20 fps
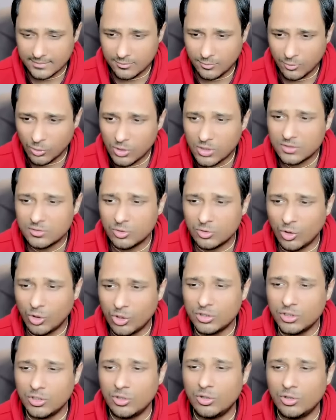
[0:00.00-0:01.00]
focus
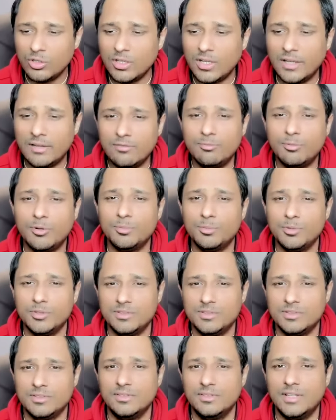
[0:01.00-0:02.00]
on your life
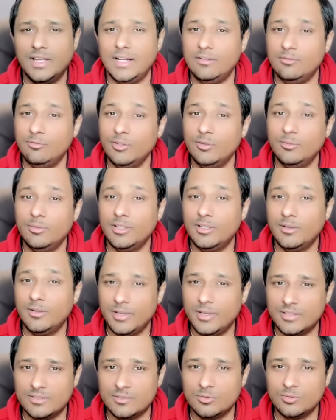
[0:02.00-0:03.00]
purpose that will be the
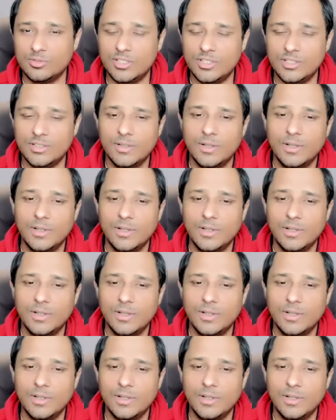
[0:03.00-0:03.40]
best okay